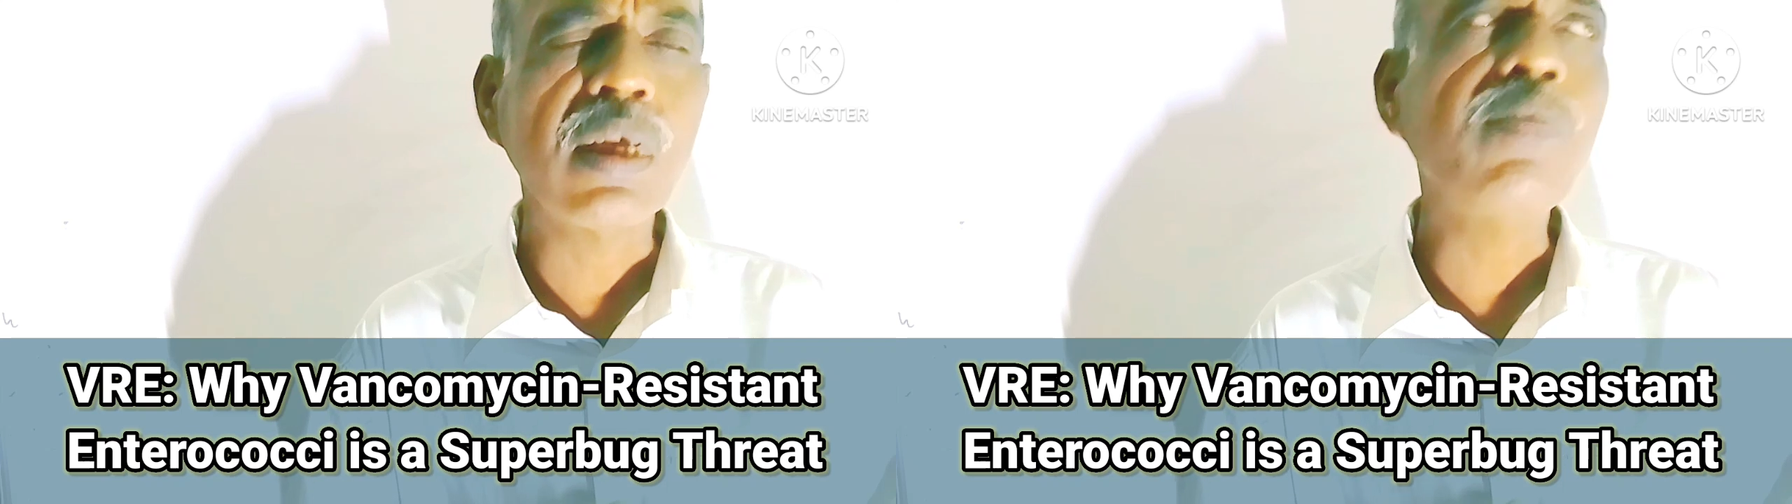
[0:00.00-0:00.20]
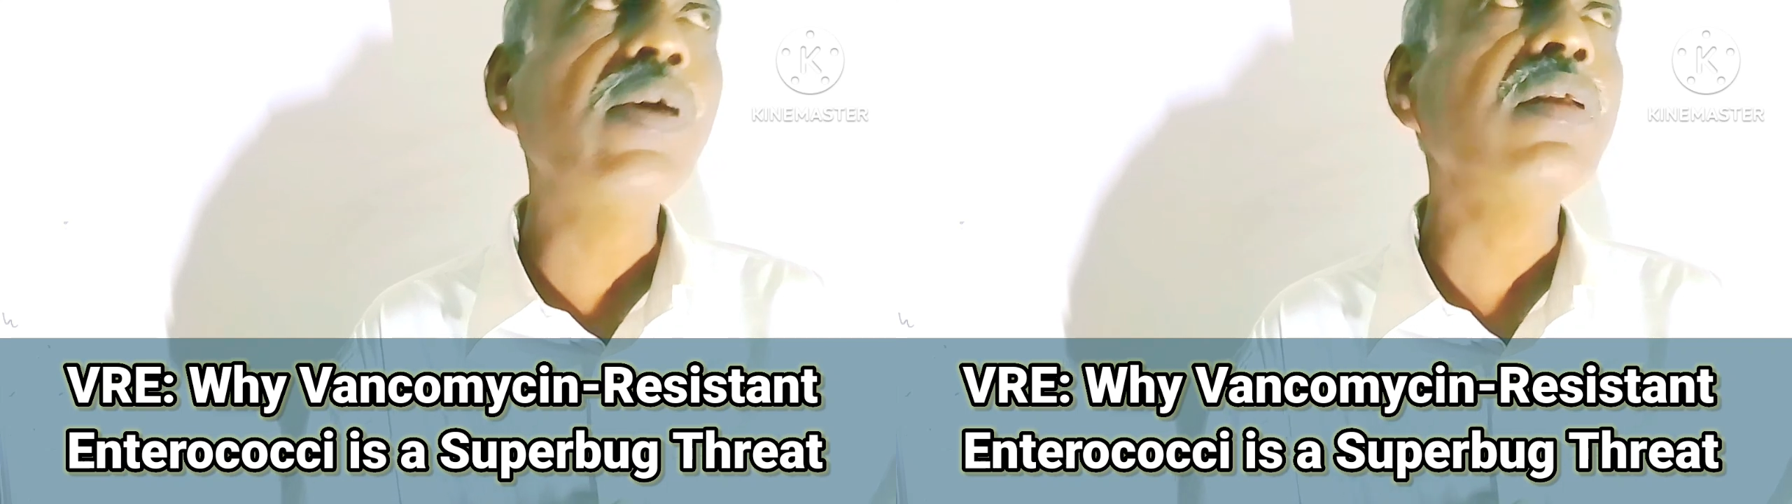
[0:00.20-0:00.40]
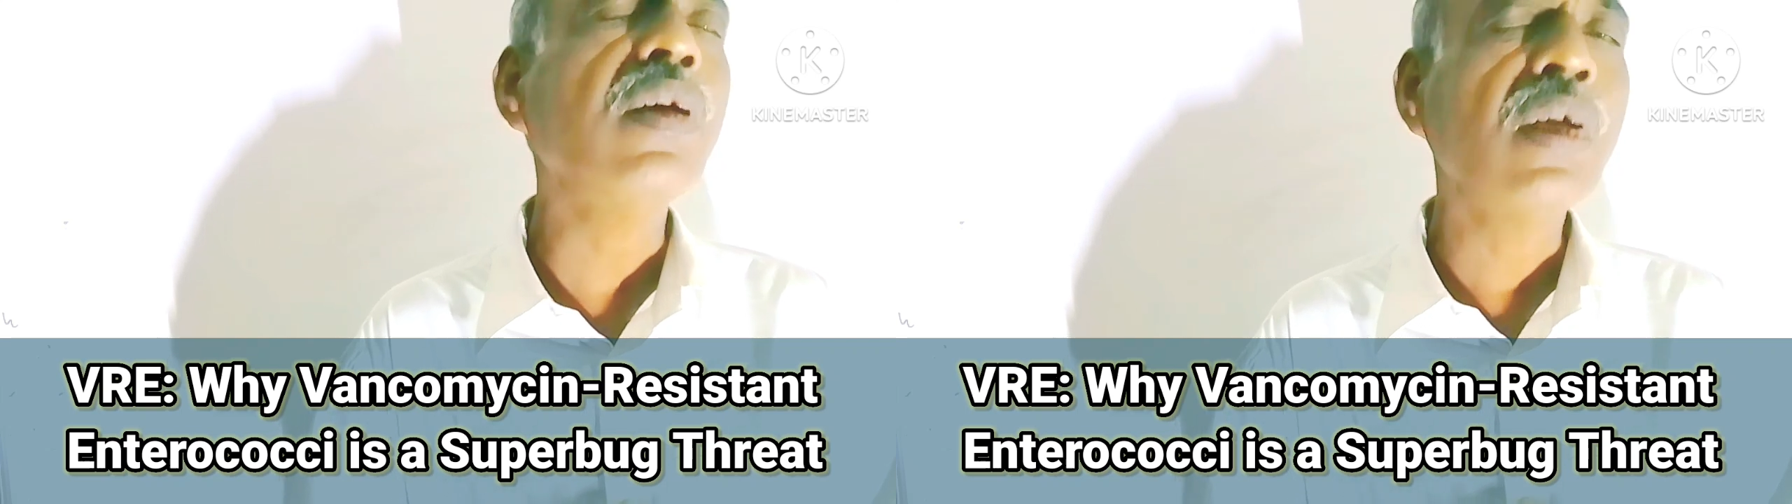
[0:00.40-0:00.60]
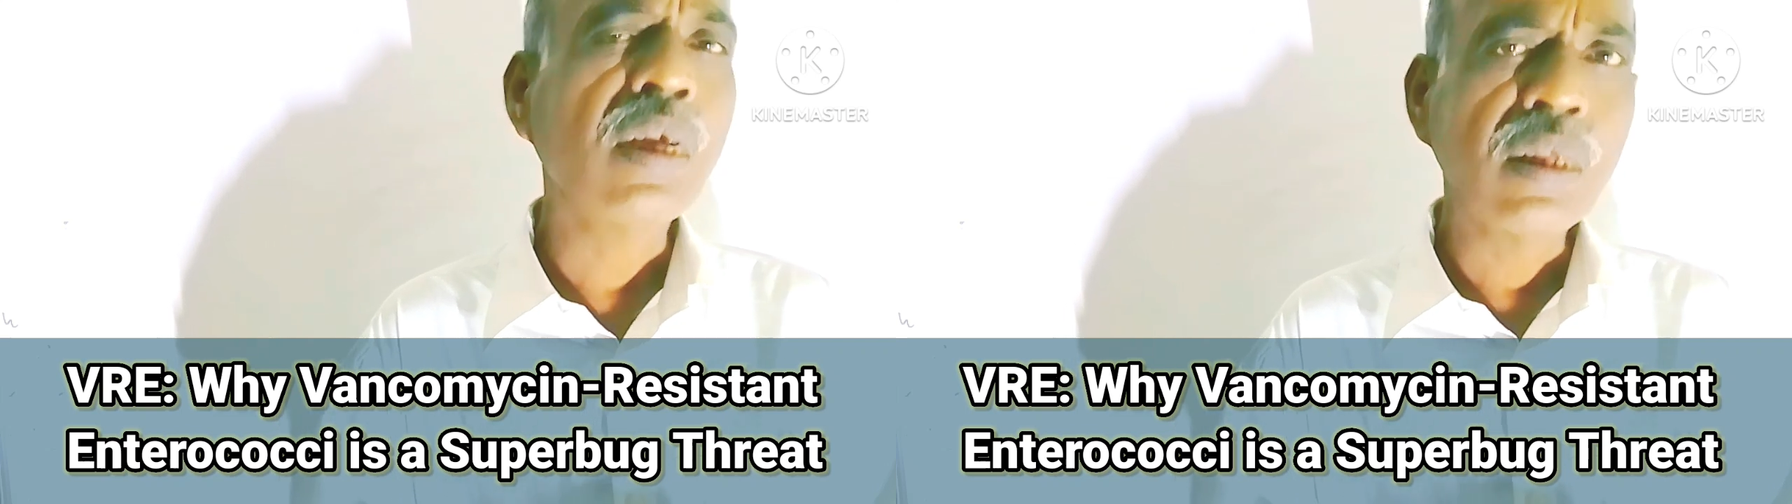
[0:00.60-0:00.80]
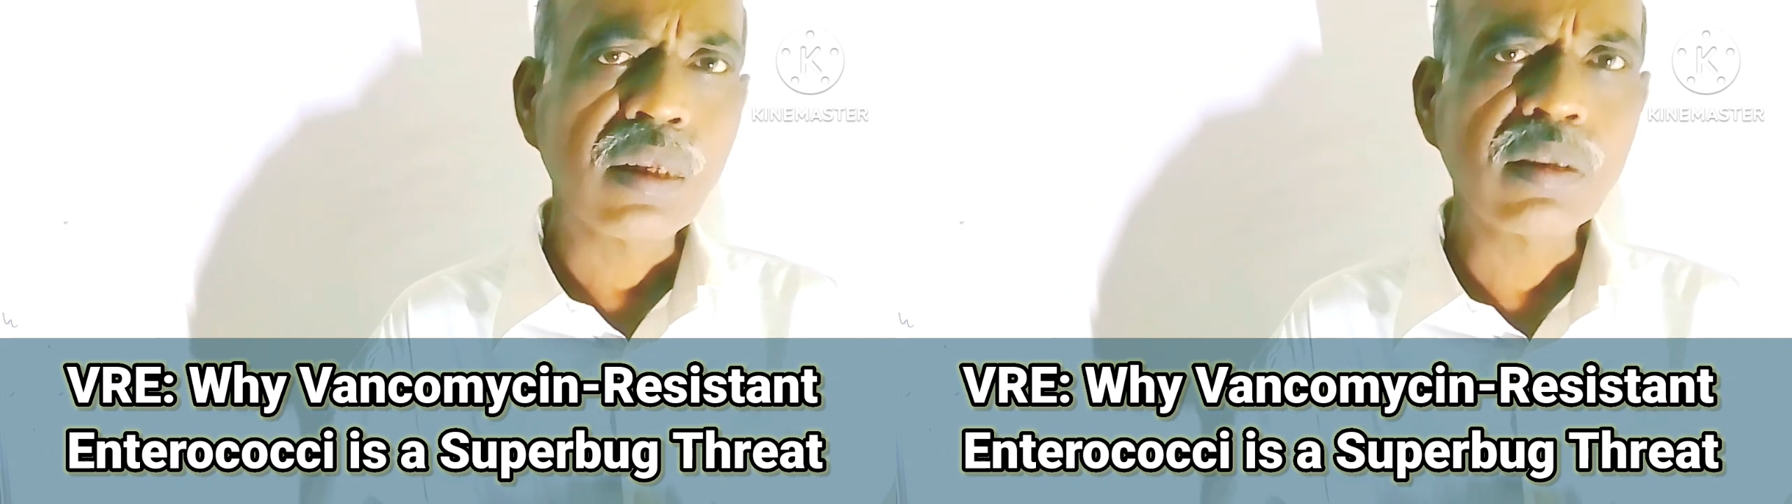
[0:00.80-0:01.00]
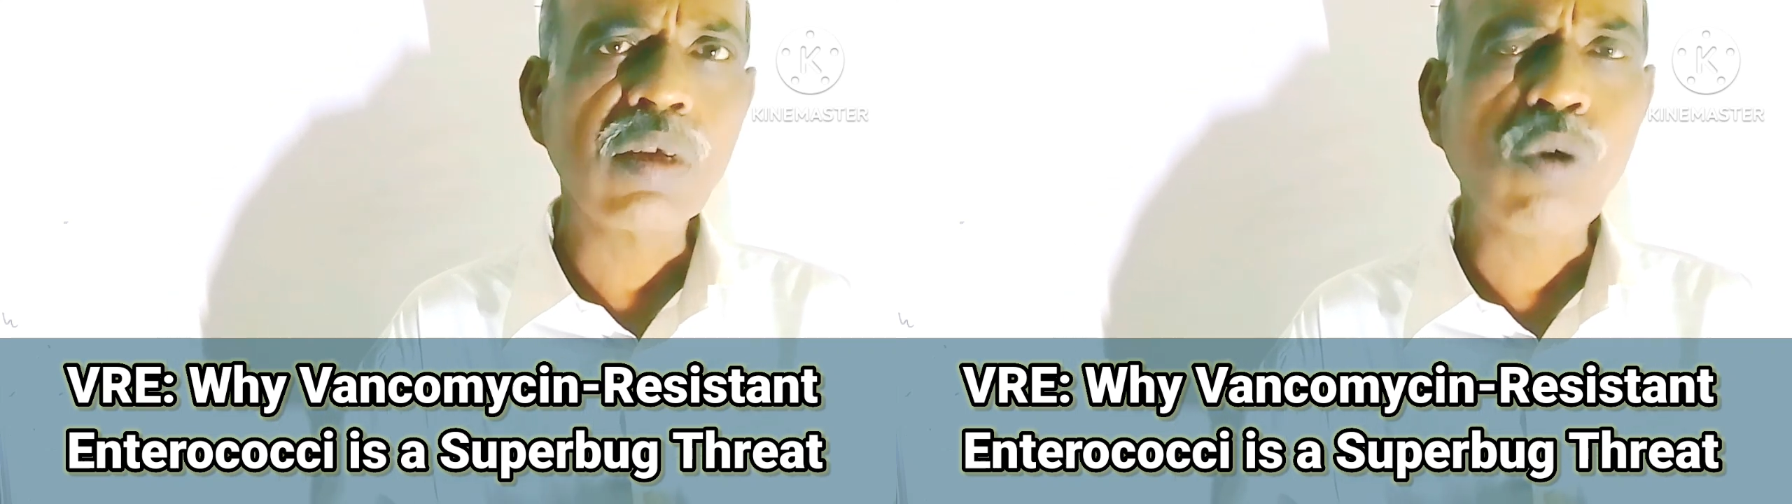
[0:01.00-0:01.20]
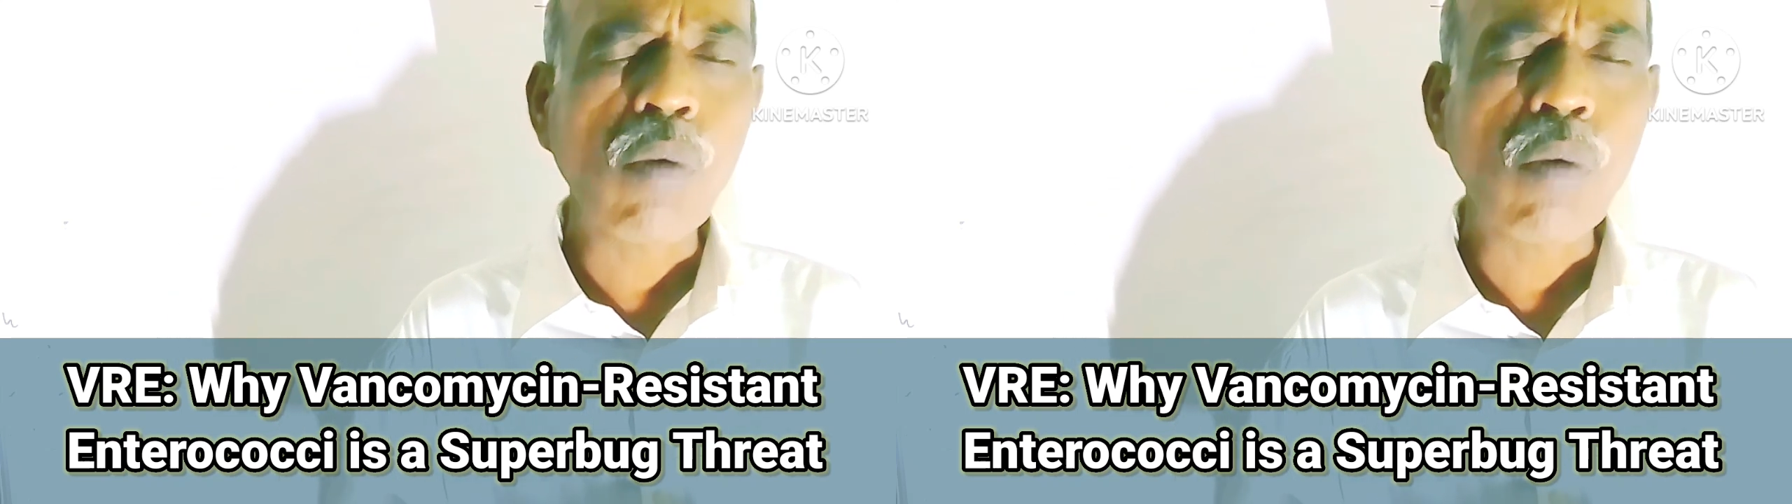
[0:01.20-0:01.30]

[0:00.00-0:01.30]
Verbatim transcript: Even the